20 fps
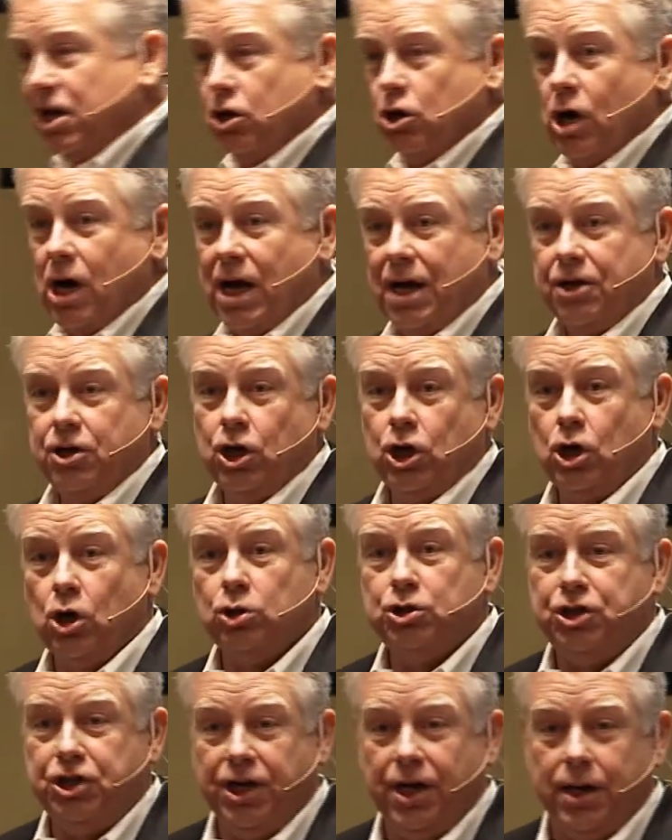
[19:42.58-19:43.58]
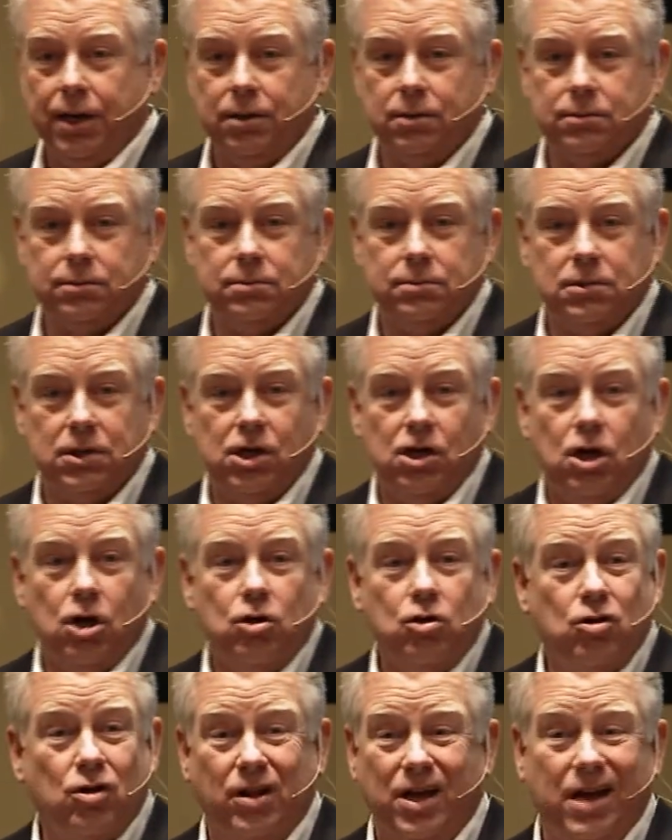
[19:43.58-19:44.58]
didn't know how to negotiate.
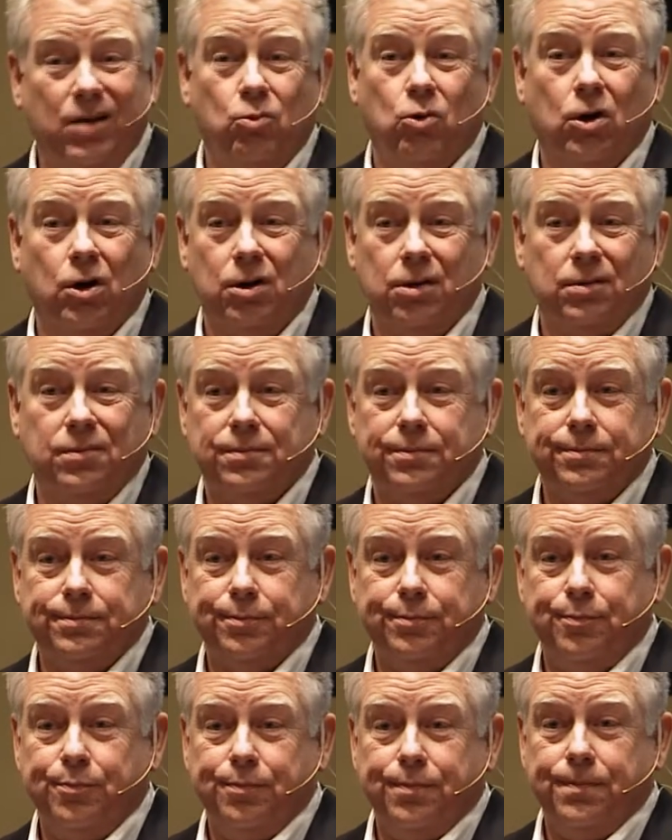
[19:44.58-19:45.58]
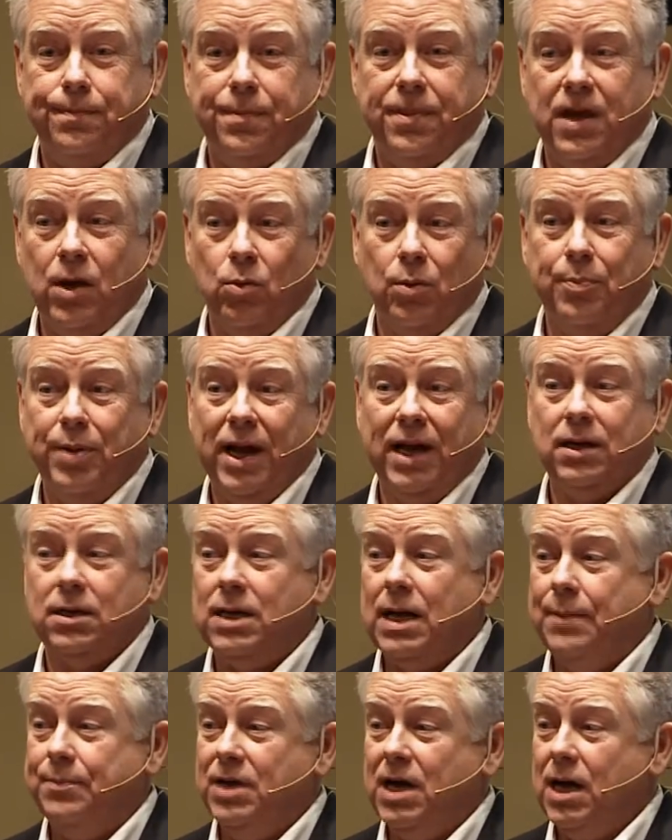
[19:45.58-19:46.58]
So they were paying
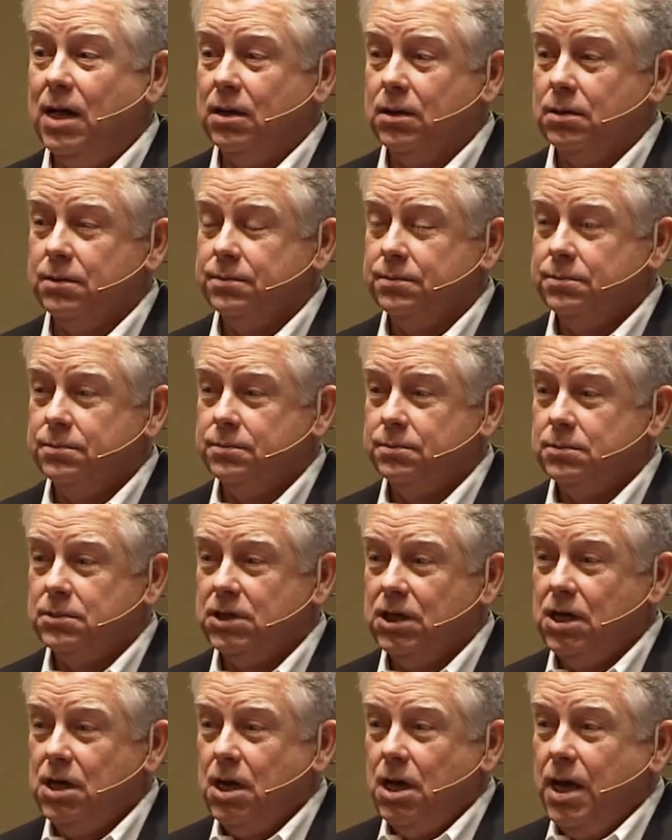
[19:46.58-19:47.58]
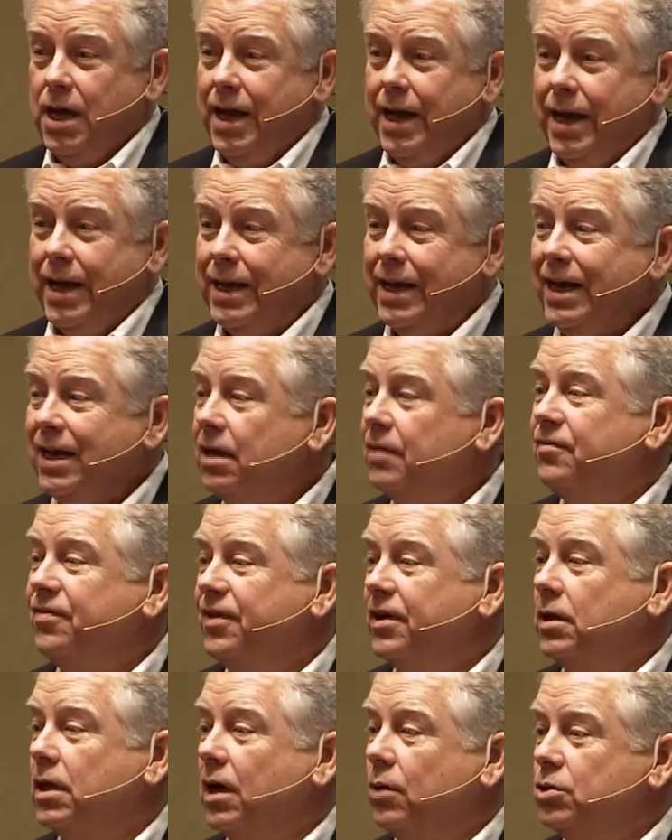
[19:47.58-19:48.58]
top dollar. And he didn't
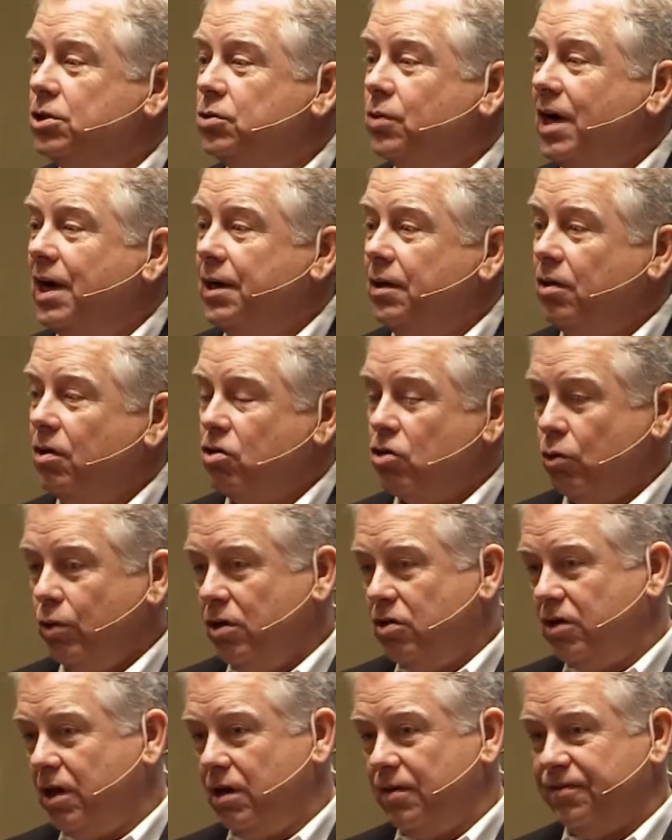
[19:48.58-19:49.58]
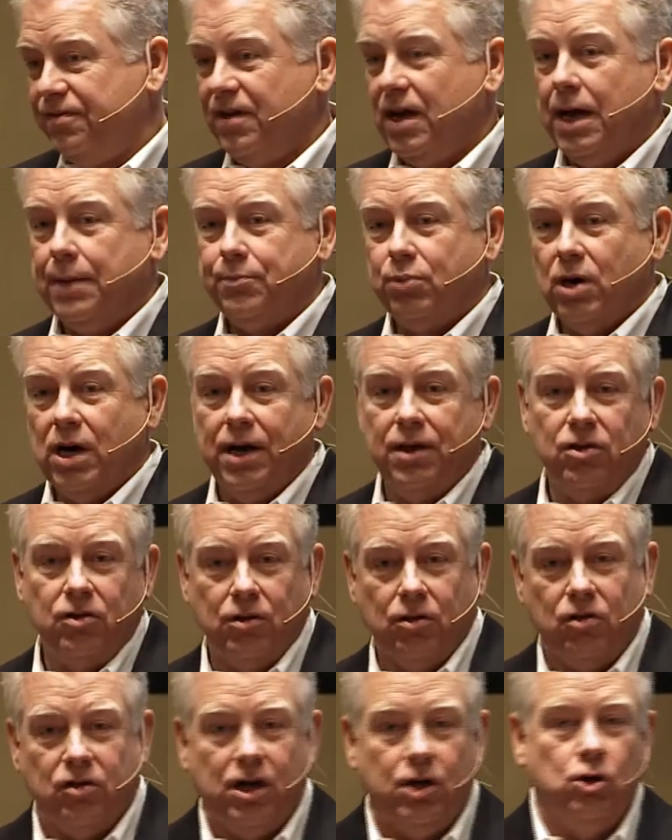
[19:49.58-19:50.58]
feel that was right. So he set a flat price
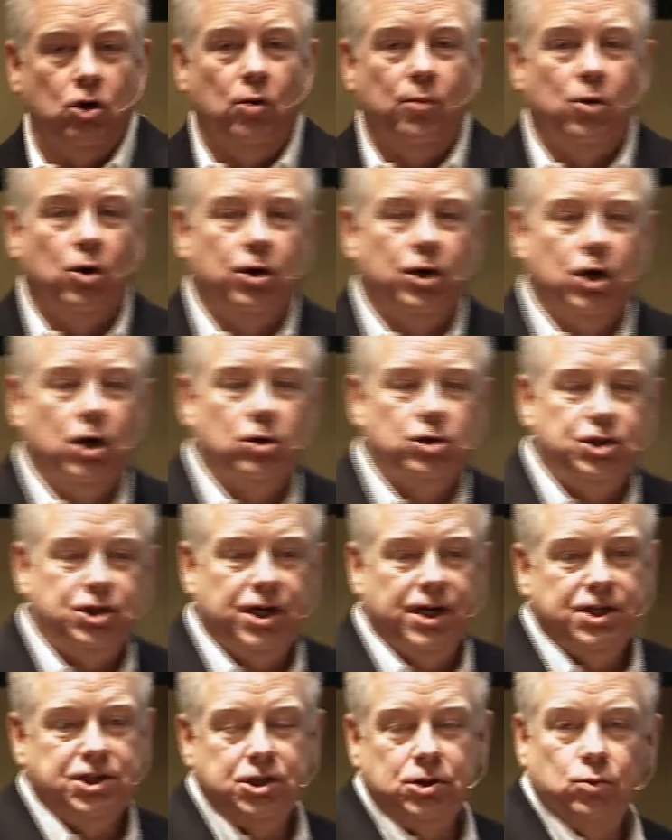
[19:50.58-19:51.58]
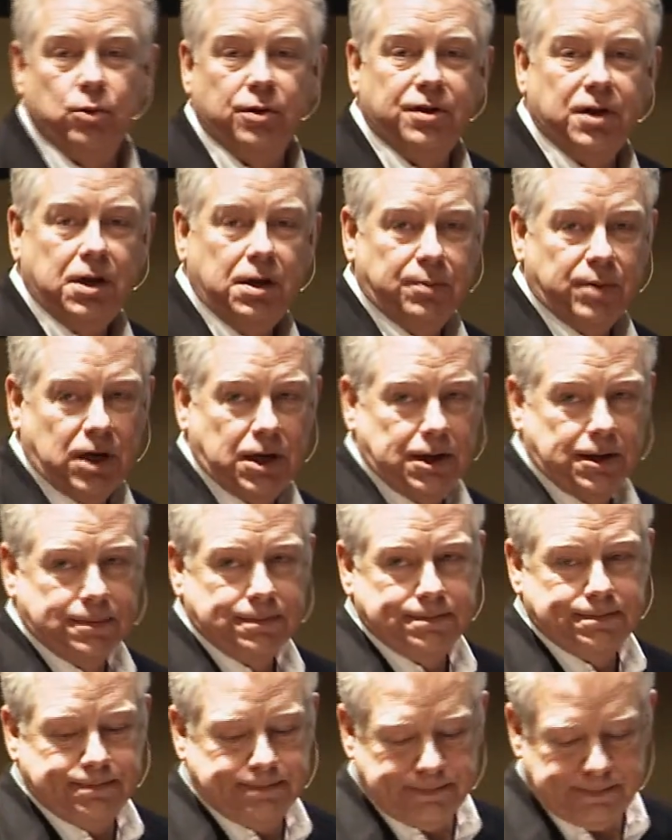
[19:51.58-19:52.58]
and said no more negotiation with anybody.
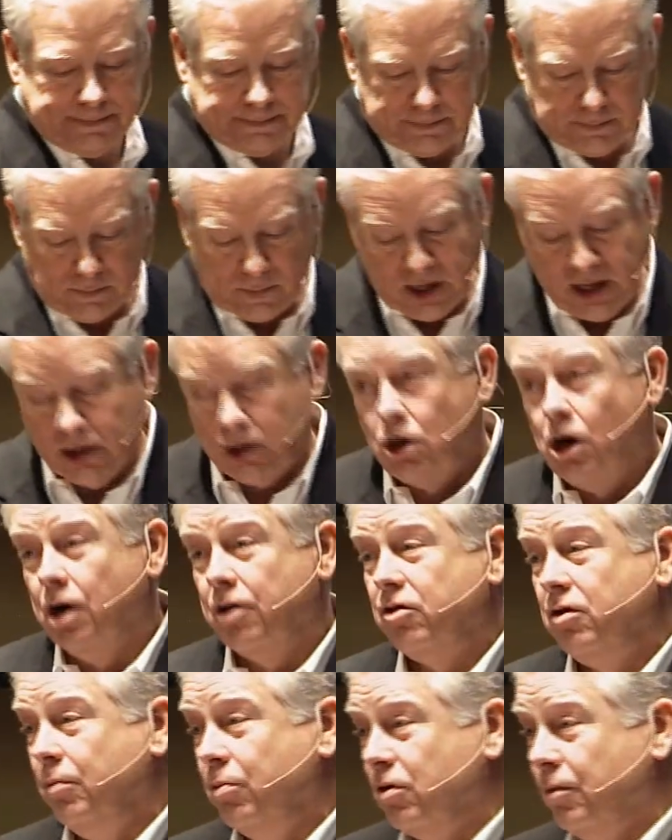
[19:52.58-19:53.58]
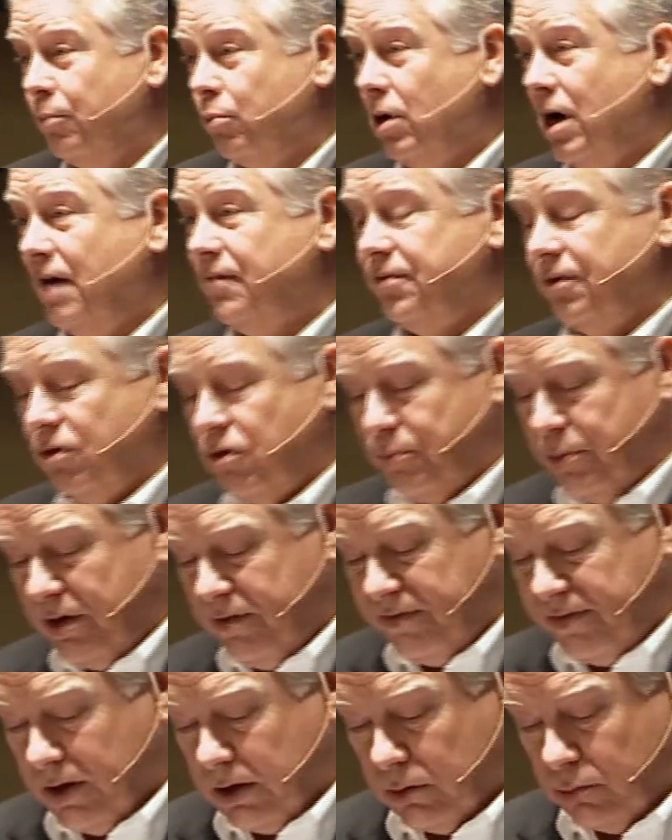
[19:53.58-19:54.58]
It cost him some profits, but he
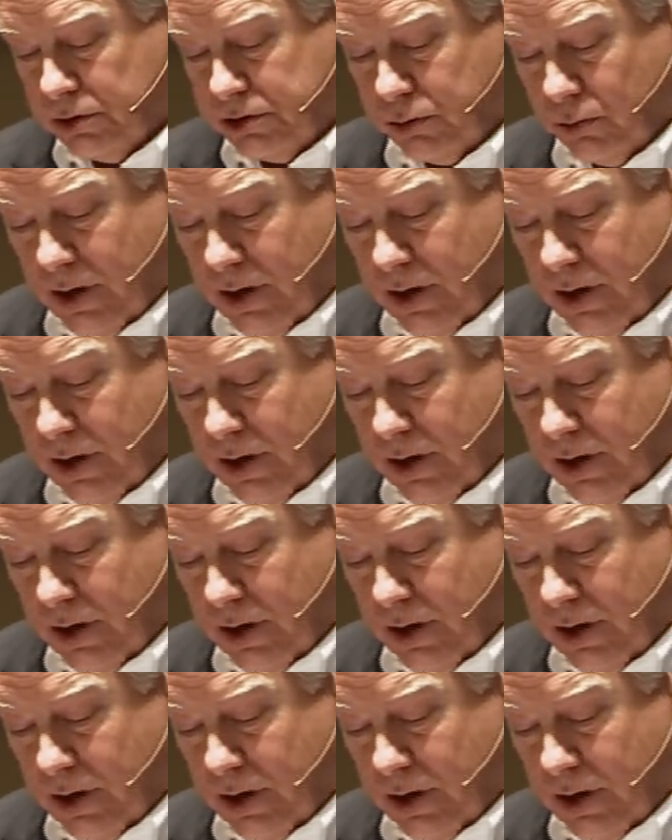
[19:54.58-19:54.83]
felt it was the